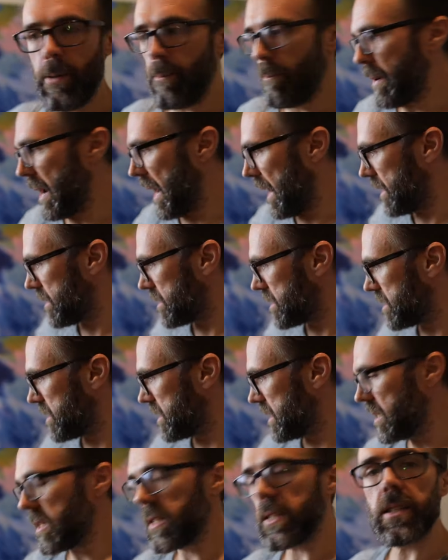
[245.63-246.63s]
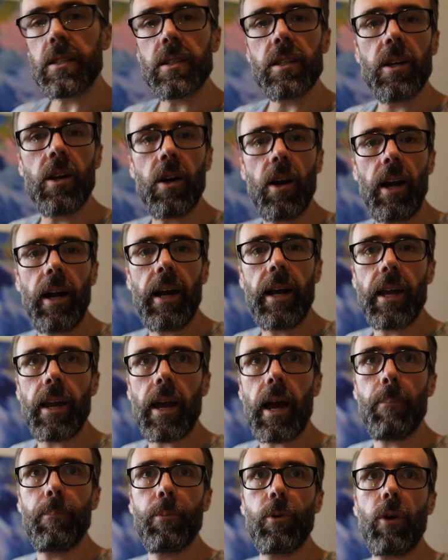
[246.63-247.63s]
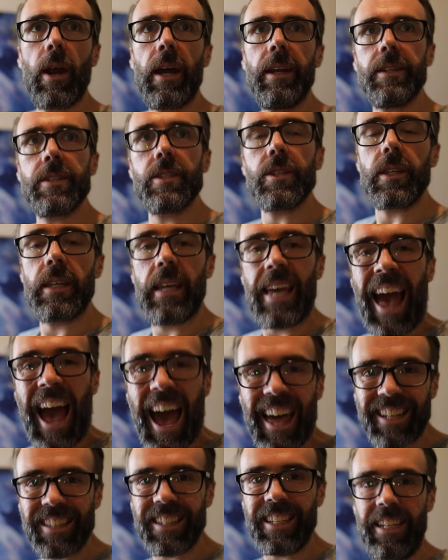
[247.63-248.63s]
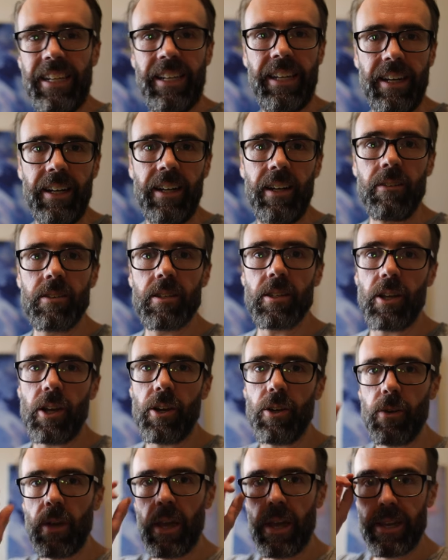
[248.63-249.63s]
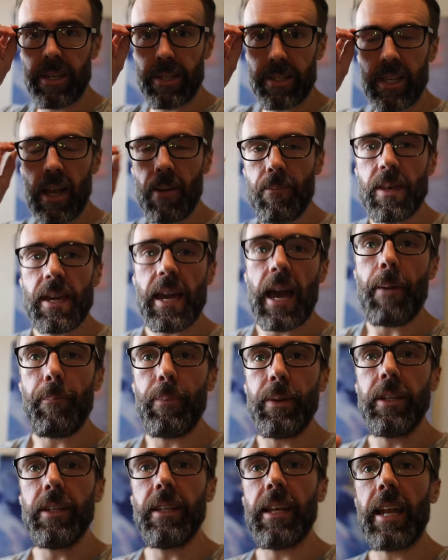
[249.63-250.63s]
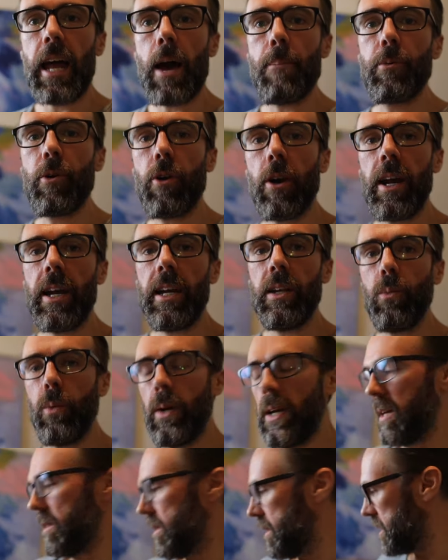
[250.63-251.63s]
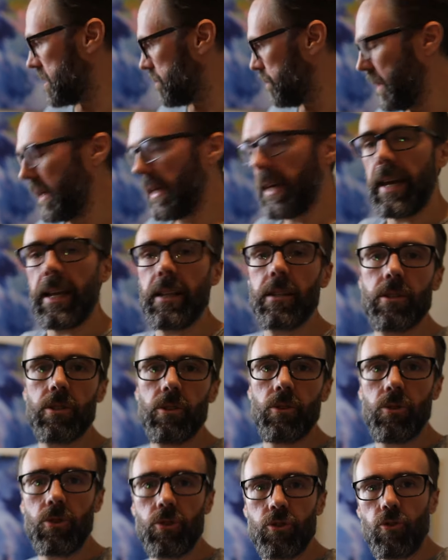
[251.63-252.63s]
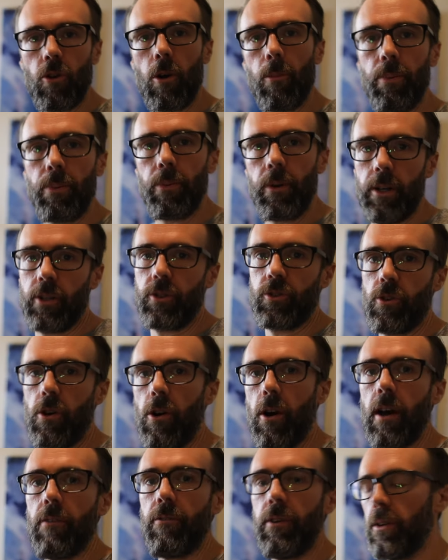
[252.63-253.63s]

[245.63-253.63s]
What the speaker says: But since I upgraded to Catalina, so something happened in that upgrade where this began to drop a drive.